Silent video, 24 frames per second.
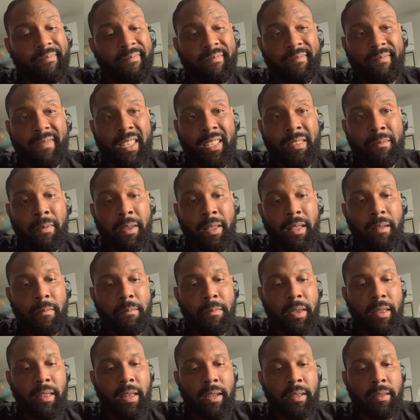this may not
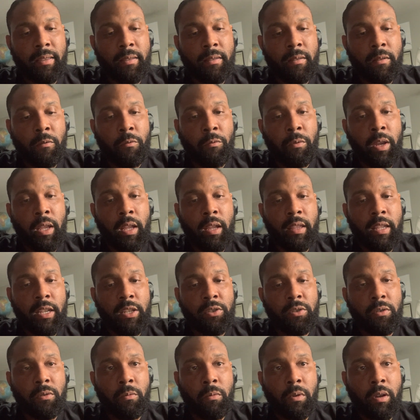be like the reading that
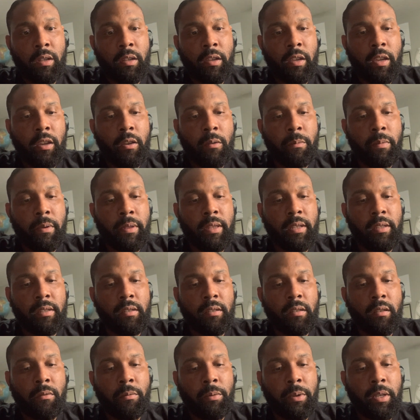you want to hear, but this is
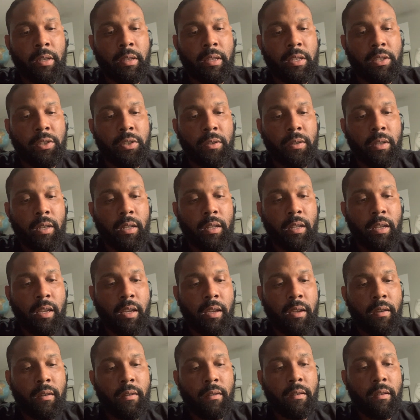the reading that you need to
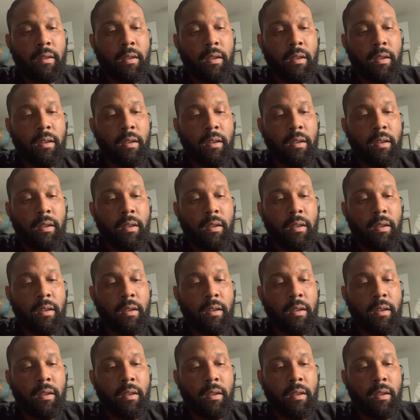hear.